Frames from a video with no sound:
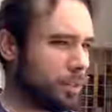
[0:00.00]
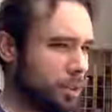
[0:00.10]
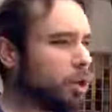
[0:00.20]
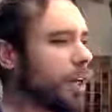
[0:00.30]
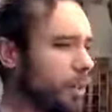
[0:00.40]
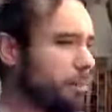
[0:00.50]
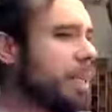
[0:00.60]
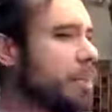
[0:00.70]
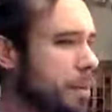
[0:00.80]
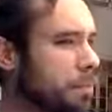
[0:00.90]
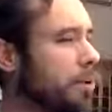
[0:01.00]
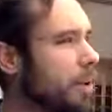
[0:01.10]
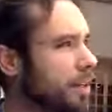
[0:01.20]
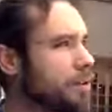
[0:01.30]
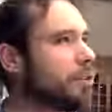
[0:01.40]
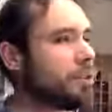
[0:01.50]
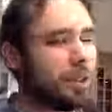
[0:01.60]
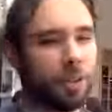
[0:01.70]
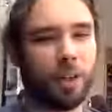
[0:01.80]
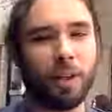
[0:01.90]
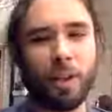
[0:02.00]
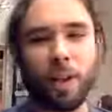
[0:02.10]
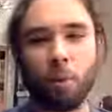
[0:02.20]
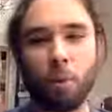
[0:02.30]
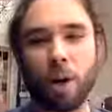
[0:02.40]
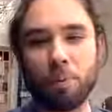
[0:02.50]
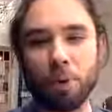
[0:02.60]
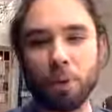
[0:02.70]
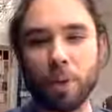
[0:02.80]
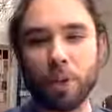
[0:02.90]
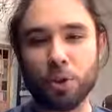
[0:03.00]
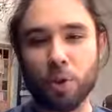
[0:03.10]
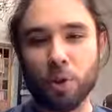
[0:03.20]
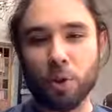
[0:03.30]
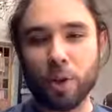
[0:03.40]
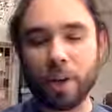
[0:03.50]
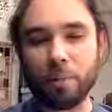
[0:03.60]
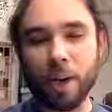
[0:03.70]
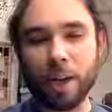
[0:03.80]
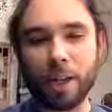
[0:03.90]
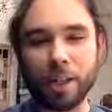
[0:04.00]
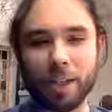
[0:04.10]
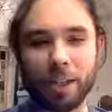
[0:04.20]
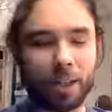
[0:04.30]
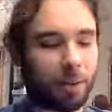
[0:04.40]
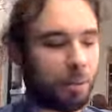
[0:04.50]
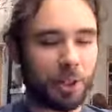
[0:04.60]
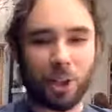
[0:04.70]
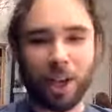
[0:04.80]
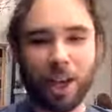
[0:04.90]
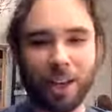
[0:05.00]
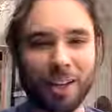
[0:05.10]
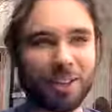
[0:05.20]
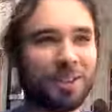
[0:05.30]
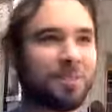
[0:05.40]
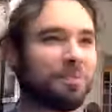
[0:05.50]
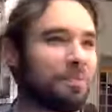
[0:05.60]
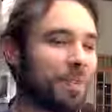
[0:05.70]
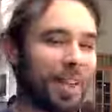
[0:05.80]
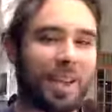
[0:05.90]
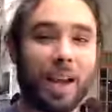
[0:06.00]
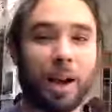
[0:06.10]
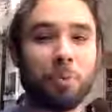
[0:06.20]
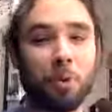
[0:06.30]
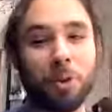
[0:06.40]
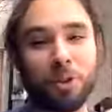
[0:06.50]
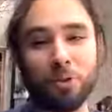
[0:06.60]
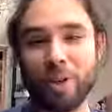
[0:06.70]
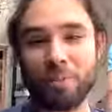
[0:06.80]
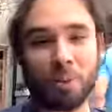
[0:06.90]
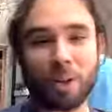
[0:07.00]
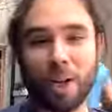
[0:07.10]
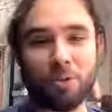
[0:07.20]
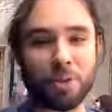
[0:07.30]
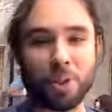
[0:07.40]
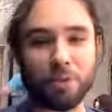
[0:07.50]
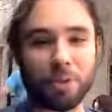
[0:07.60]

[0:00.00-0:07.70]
Okay, déjame probar entonces. And what I'm doing is ordering my michelada. I'm doing this Facebook Live stuff.